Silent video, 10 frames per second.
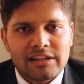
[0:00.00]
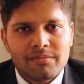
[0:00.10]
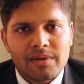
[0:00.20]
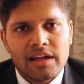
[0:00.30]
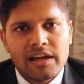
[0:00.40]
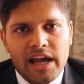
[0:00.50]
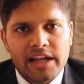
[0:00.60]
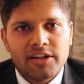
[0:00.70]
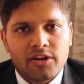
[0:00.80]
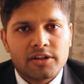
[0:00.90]
them
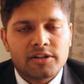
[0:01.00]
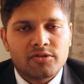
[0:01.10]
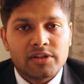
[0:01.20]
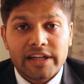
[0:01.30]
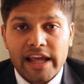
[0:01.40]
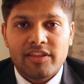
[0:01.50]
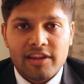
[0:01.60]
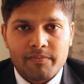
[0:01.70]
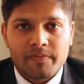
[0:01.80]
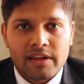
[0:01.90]
and in order to retain
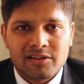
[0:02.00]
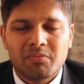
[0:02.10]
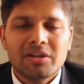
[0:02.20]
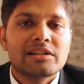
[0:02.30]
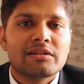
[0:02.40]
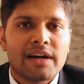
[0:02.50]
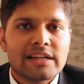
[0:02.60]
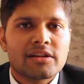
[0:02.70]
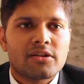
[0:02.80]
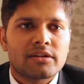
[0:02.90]
them. So please
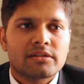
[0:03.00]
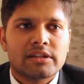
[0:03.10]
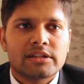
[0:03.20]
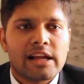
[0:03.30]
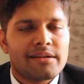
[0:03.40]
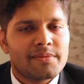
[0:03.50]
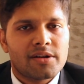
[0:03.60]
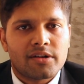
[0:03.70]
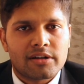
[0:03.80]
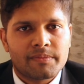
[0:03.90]
revise a lot. This helped me
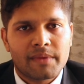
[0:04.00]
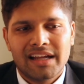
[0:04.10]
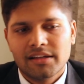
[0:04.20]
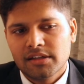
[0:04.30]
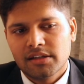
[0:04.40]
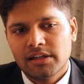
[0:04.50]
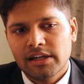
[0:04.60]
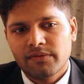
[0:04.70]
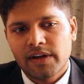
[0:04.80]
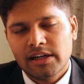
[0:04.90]
a lot. And the third
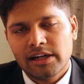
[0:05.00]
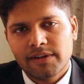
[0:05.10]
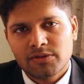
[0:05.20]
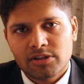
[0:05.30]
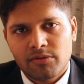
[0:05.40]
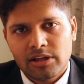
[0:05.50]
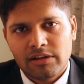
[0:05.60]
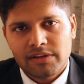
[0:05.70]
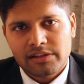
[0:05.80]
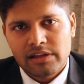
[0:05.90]
and final advice which I would
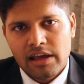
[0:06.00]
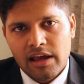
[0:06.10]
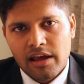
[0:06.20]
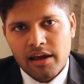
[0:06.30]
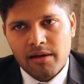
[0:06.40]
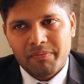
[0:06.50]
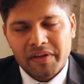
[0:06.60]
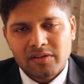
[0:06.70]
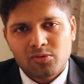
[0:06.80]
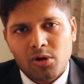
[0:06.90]
give is,
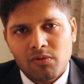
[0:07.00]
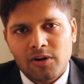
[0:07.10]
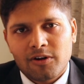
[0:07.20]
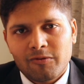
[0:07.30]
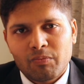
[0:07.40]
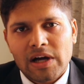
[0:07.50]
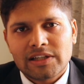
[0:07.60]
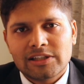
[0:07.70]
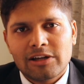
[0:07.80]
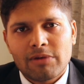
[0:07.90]
please solve a lot of
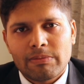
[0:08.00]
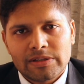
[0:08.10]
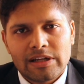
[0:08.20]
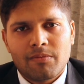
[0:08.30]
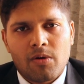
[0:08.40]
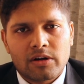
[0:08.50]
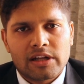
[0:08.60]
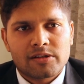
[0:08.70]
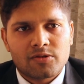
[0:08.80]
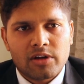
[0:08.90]
past year papers and mock
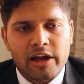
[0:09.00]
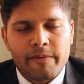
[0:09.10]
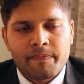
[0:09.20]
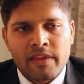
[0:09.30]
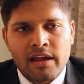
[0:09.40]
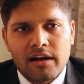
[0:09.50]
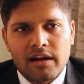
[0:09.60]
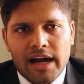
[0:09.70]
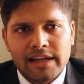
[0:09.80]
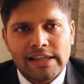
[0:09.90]
tests, okay?
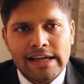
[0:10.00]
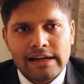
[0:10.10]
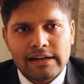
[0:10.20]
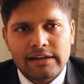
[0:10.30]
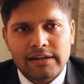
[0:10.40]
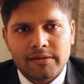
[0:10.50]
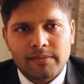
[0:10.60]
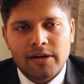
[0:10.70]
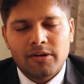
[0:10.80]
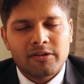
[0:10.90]
I think
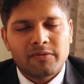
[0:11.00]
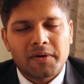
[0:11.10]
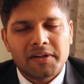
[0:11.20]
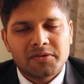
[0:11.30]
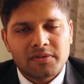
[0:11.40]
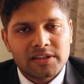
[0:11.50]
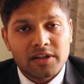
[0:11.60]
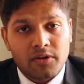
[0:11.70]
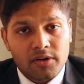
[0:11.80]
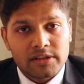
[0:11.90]
a lot of college students
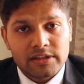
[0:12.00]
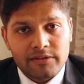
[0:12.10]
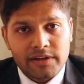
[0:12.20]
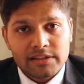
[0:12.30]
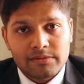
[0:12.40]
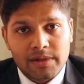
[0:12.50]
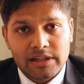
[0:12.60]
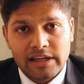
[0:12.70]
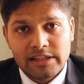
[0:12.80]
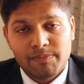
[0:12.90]
ignore this advice,
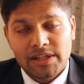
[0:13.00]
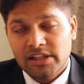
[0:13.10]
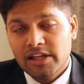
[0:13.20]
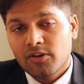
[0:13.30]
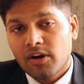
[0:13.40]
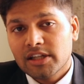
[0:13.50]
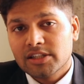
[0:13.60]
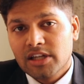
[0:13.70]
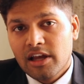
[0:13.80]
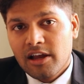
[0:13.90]
but especially in
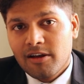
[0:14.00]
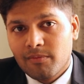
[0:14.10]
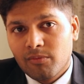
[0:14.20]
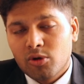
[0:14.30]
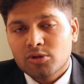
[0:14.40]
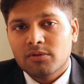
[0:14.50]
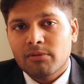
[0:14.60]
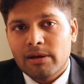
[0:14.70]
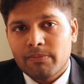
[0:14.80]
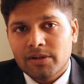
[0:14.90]
college, most of
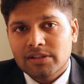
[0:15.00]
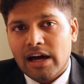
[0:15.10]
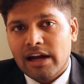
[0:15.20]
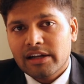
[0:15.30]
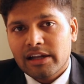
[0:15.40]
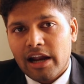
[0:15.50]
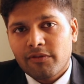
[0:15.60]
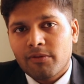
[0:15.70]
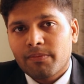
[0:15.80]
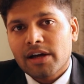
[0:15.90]
the papers are
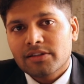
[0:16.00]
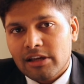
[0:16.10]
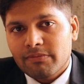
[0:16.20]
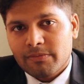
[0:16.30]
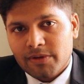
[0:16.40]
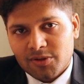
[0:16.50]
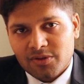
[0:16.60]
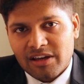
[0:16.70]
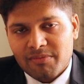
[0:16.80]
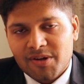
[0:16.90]
derived from past year papers,
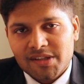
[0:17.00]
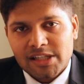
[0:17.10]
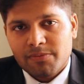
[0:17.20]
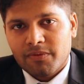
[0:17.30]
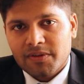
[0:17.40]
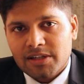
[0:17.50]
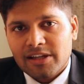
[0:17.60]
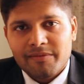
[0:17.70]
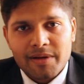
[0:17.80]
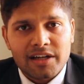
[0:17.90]
okay? Because these professors
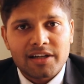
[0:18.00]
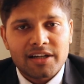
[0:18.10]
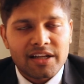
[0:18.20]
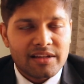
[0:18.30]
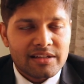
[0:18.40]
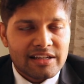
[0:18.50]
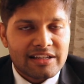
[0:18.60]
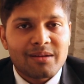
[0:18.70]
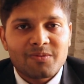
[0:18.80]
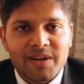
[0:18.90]
have been conducting these
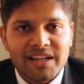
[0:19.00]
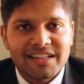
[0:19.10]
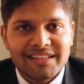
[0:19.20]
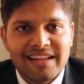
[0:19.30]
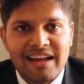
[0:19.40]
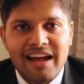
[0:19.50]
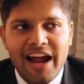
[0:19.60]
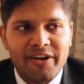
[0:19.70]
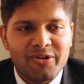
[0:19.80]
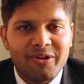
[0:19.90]
exams for years,
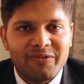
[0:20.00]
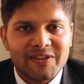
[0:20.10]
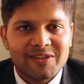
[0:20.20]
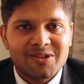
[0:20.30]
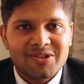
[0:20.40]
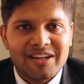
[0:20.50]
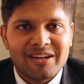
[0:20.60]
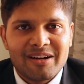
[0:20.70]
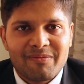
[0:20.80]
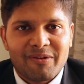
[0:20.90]
and no offense to
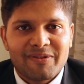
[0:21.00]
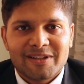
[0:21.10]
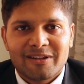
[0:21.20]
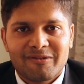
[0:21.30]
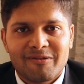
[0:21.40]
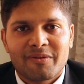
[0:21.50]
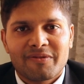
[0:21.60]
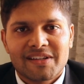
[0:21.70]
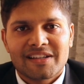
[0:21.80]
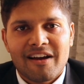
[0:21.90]
the profession of a
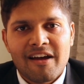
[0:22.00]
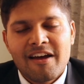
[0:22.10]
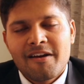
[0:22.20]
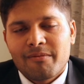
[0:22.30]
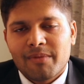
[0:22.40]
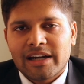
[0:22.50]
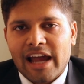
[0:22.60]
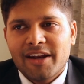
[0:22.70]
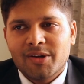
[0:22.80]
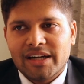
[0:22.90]
professor, but
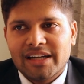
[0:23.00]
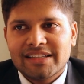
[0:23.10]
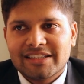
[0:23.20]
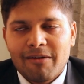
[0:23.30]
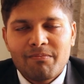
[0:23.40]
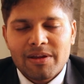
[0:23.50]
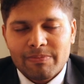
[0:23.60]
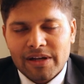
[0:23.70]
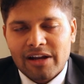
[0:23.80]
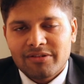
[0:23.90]
I know at least some
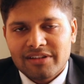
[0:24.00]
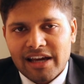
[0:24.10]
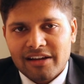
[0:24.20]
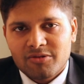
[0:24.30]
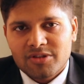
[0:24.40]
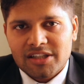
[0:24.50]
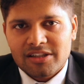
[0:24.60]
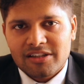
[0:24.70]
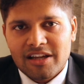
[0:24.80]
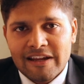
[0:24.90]
people out there who
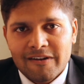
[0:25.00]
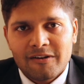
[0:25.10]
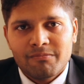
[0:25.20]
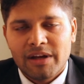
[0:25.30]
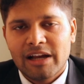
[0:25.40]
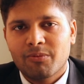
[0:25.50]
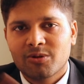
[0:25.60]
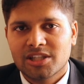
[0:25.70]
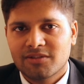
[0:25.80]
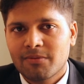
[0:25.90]
just, you know, pick up
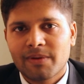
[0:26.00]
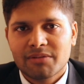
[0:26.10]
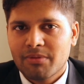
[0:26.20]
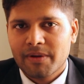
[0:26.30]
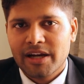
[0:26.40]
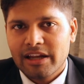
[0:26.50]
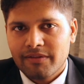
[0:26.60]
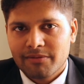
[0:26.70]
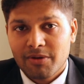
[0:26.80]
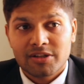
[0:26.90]
questions from past paper and
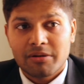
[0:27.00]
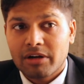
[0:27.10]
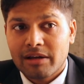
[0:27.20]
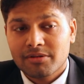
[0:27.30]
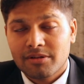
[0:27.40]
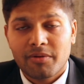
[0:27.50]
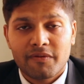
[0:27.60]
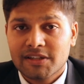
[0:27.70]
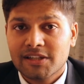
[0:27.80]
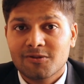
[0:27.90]
give it, because sometimes
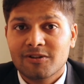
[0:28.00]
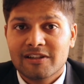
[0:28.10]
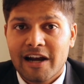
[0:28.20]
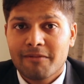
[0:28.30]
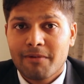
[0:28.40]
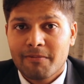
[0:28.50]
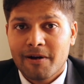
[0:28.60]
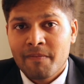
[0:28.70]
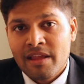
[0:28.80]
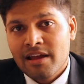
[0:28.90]
professors don't design the
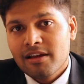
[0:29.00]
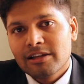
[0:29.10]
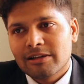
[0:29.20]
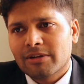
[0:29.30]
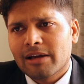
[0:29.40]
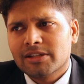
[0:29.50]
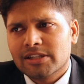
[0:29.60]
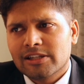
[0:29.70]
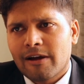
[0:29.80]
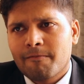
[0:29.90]
paper, sometimes
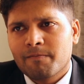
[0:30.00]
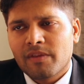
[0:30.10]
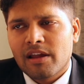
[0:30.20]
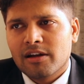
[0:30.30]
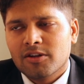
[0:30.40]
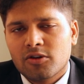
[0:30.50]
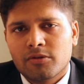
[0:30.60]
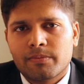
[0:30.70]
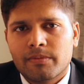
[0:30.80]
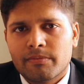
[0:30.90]
it's some, you
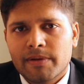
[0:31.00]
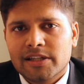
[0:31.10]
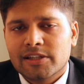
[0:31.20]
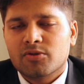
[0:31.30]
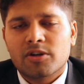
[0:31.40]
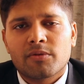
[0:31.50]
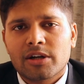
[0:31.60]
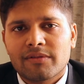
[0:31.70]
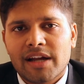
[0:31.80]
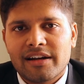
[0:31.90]
know, PhD student or
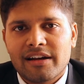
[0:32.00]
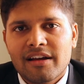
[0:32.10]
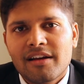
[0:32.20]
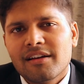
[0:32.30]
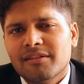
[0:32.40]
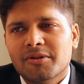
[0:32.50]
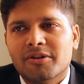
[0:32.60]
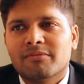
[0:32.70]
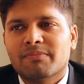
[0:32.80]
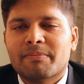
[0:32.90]
whatever, and you
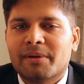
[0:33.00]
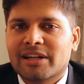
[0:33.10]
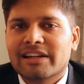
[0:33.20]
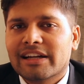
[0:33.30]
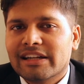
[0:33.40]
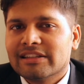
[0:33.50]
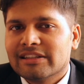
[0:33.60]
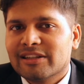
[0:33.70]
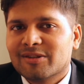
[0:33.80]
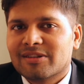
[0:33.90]
know, people can get
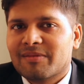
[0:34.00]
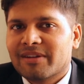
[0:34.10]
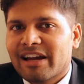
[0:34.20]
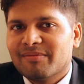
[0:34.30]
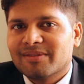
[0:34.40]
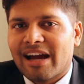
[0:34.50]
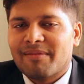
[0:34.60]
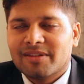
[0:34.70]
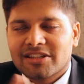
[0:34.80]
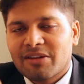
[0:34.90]
lazy. So sometimes
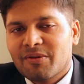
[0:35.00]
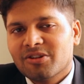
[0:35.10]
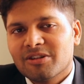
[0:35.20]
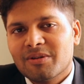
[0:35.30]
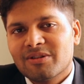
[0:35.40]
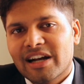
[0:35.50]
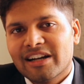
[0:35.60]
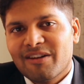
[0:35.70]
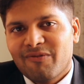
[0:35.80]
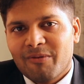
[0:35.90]
I'm just giving you some
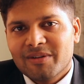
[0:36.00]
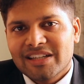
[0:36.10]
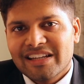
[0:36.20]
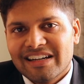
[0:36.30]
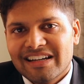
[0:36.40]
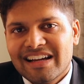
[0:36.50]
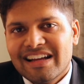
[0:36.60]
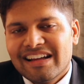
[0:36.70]
insider information here.